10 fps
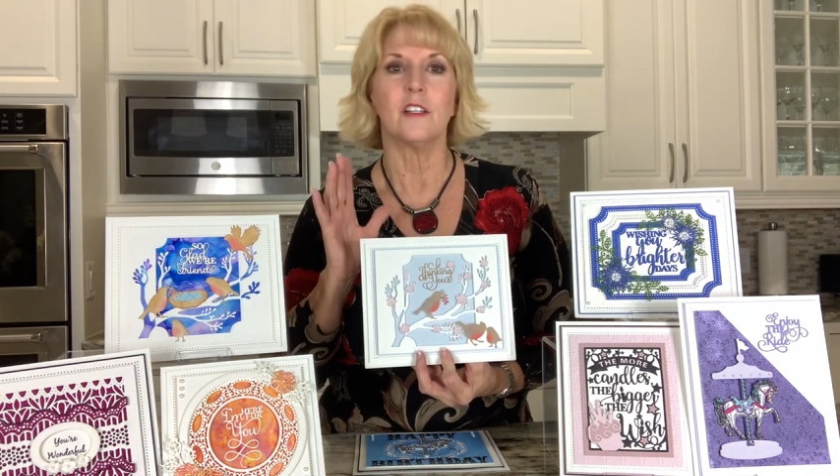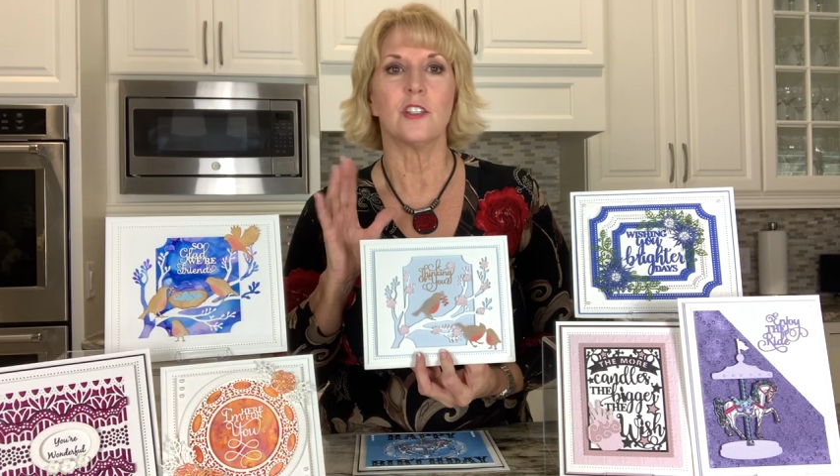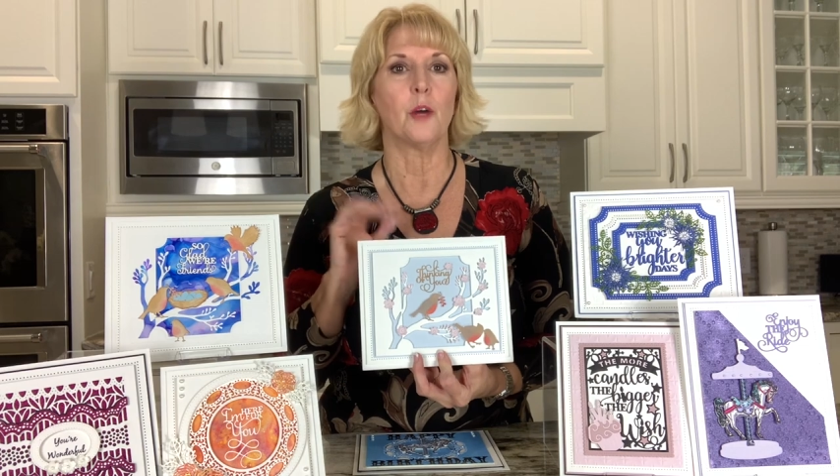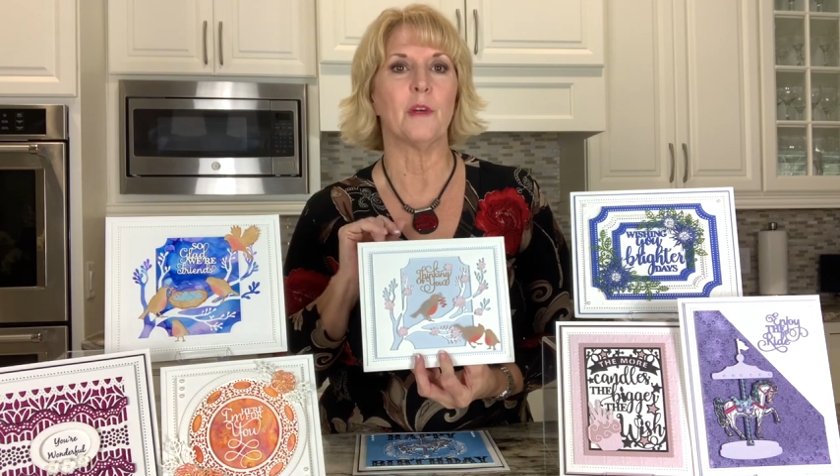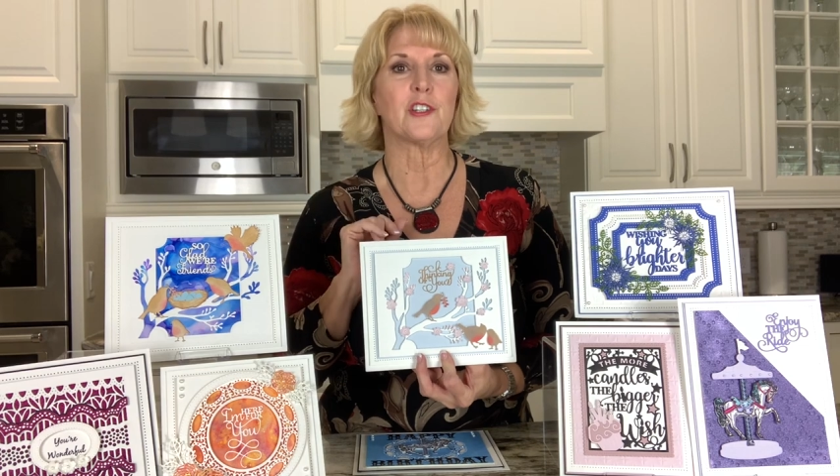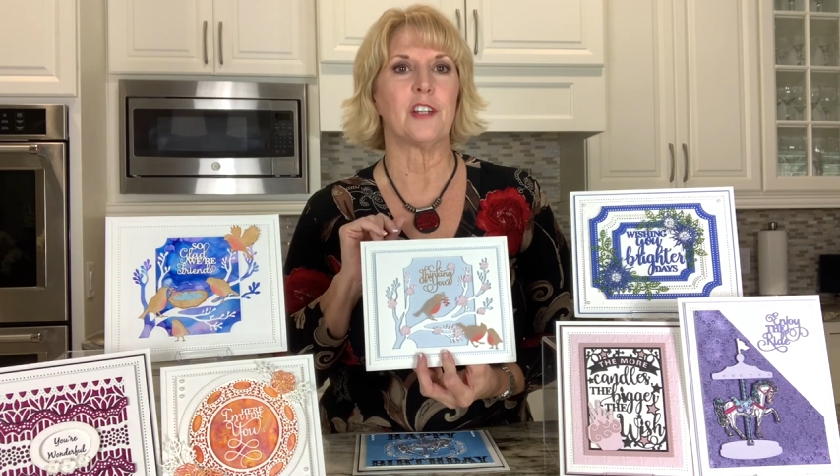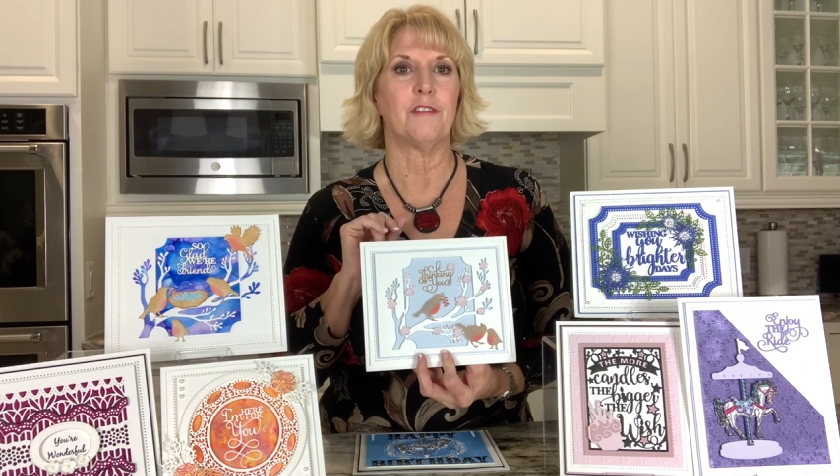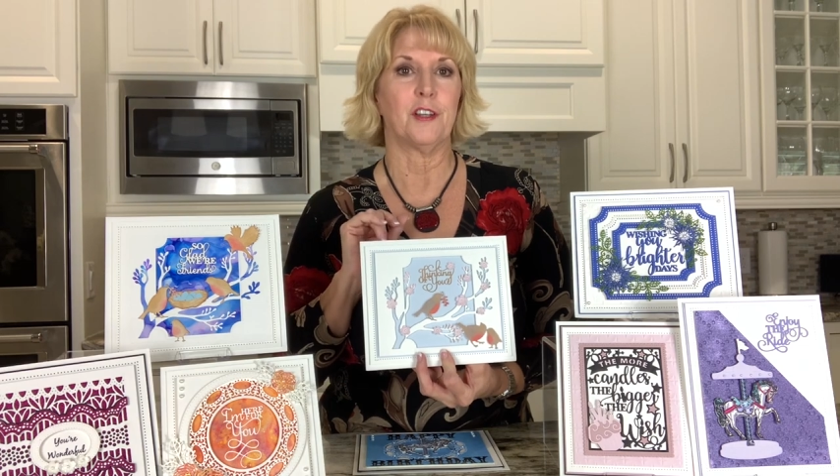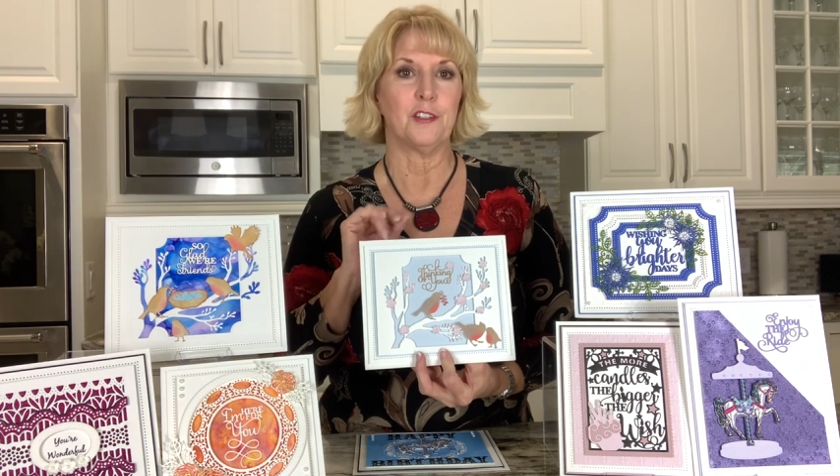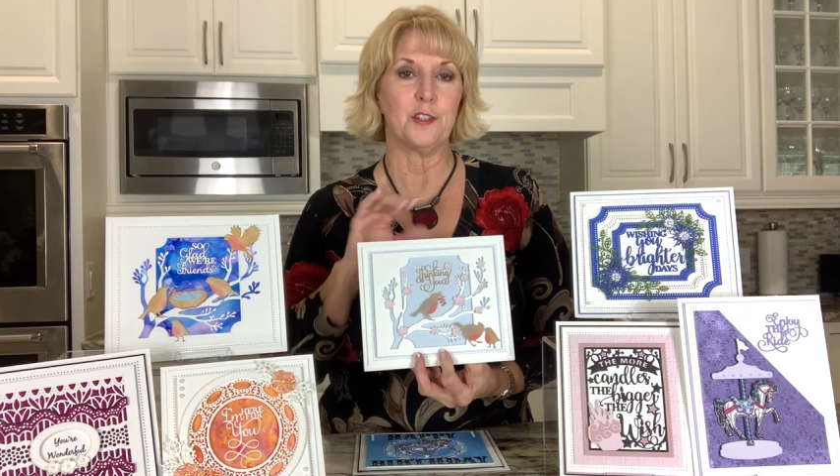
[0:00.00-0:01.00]
So much
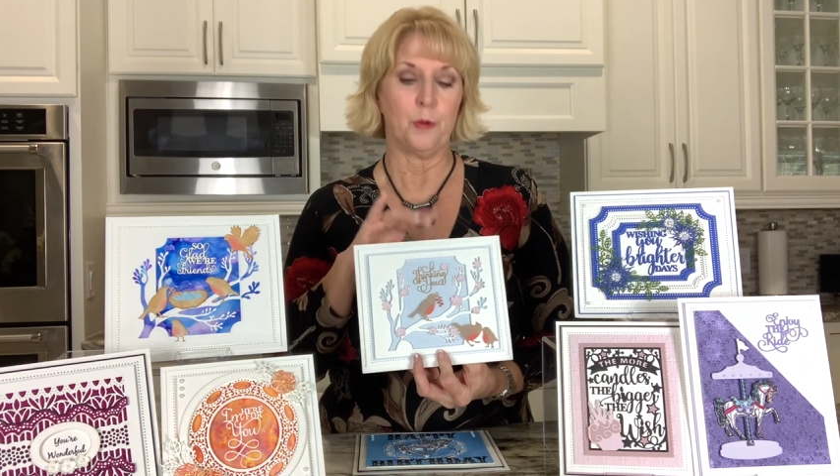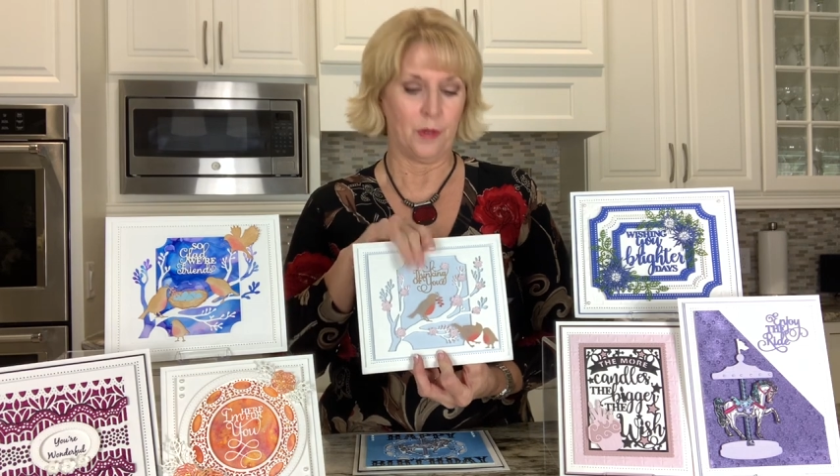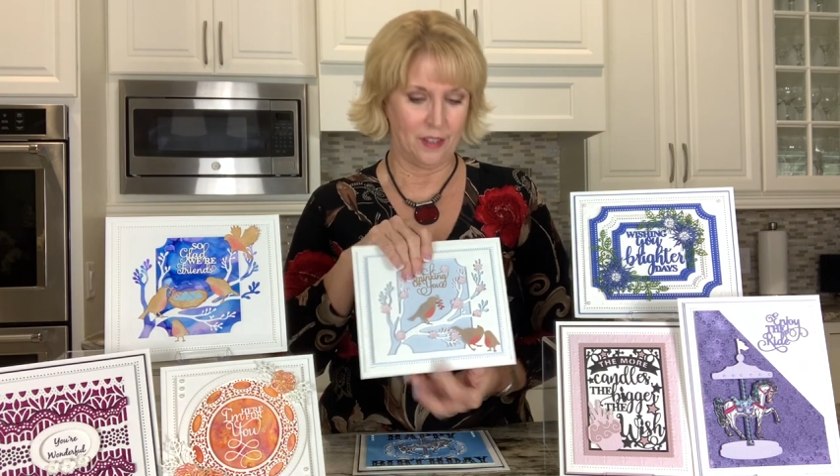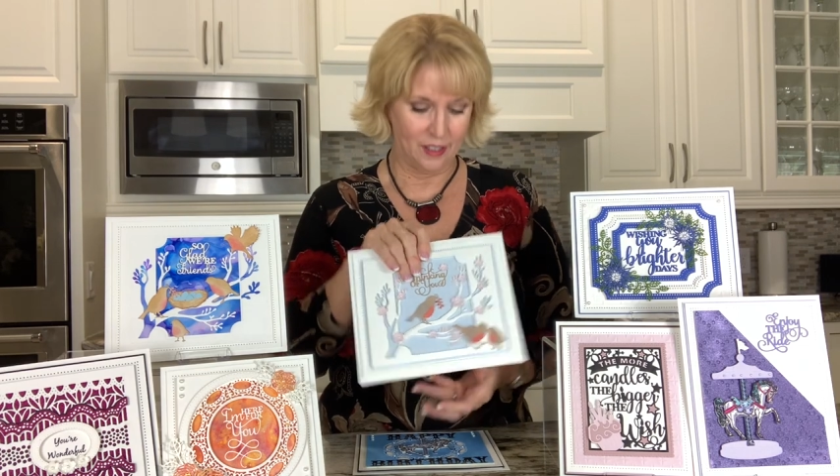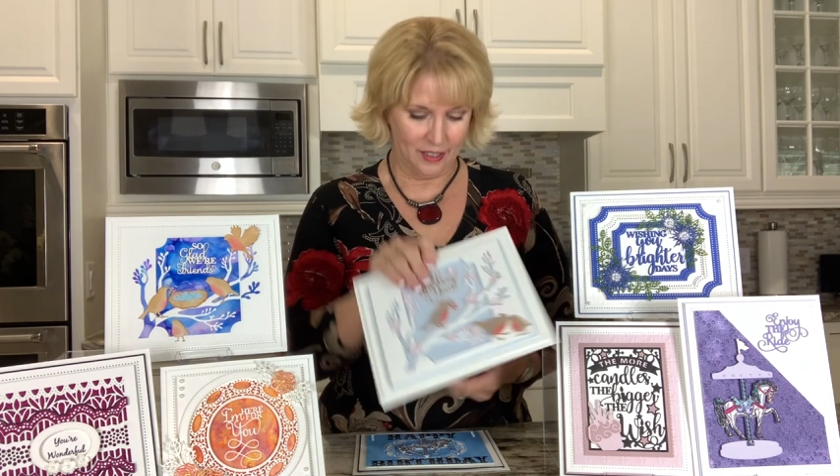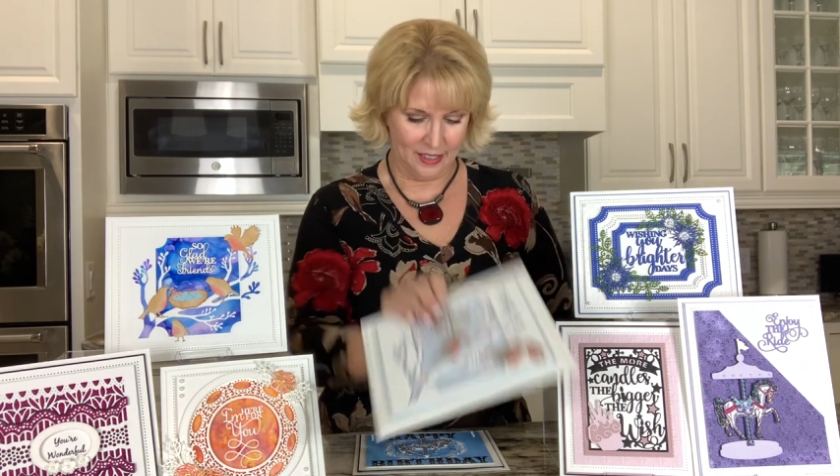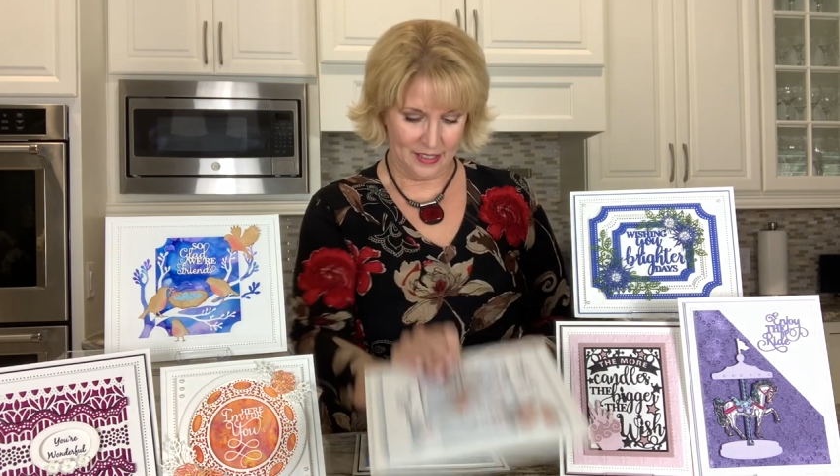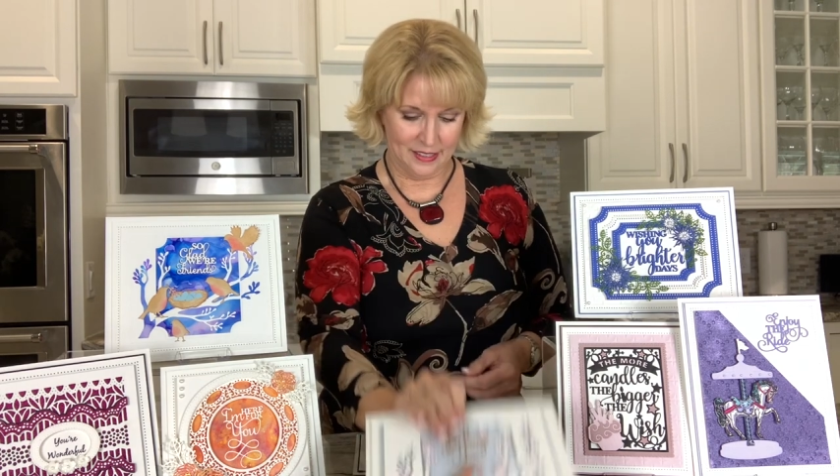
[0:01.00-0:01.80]
stuff you can do with it.